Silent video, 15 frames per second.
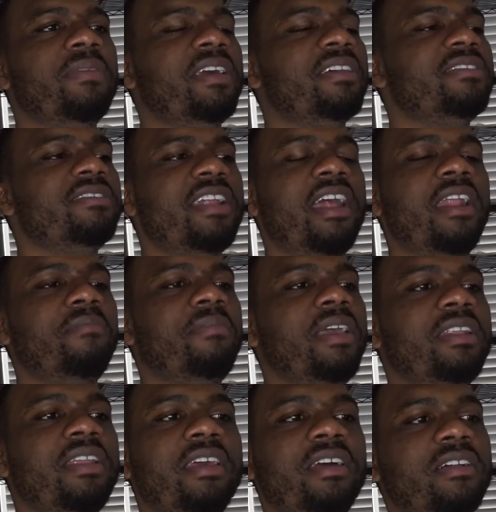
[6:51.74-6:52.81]
It's not a
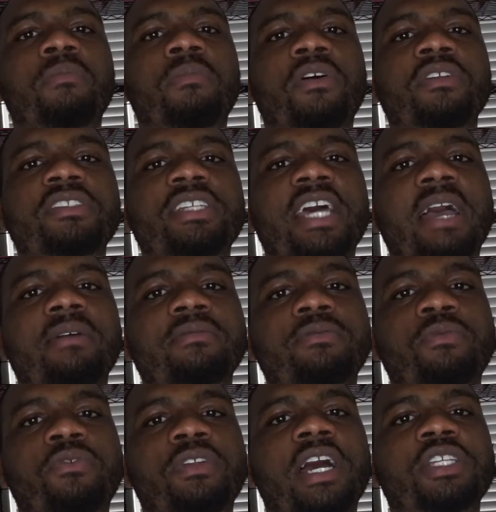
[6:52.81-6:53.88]
big deal. Most times
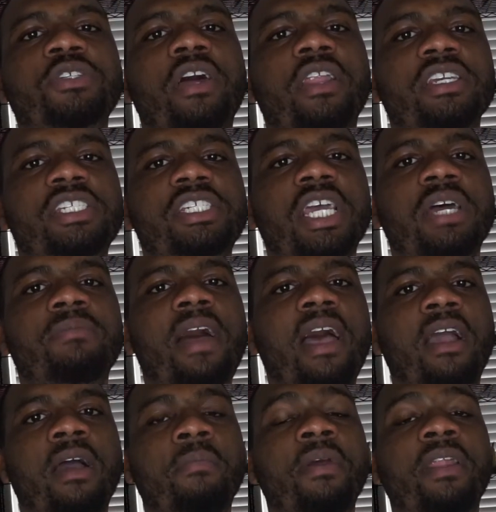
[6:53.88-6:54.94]
when I try to ship,
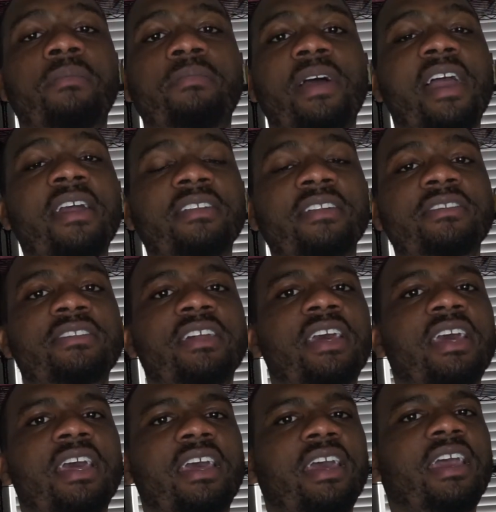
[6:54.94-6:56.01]
I compare the prices,
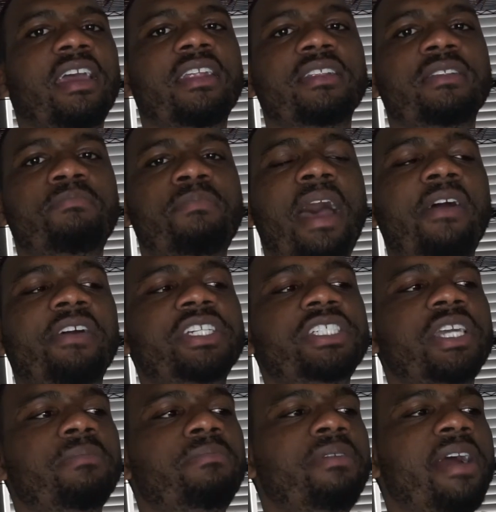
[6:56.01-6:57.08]
and
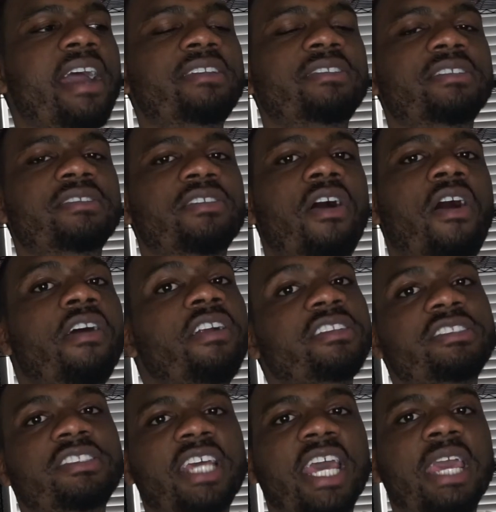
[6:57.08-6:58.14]
PirateShip prices are the
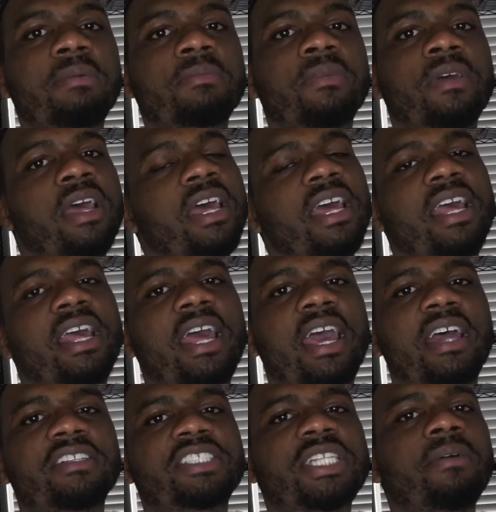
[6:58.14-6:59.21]
same
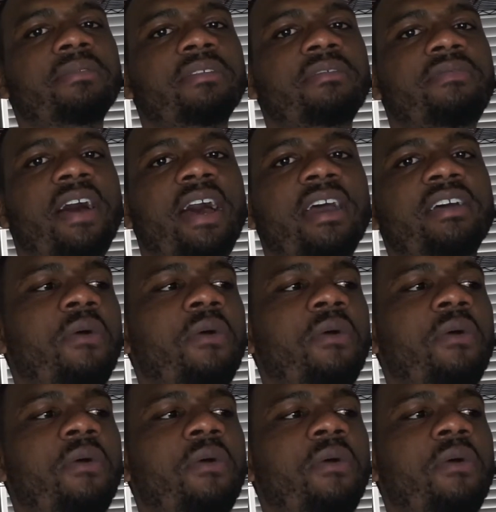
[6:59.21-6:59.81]
as Shopify.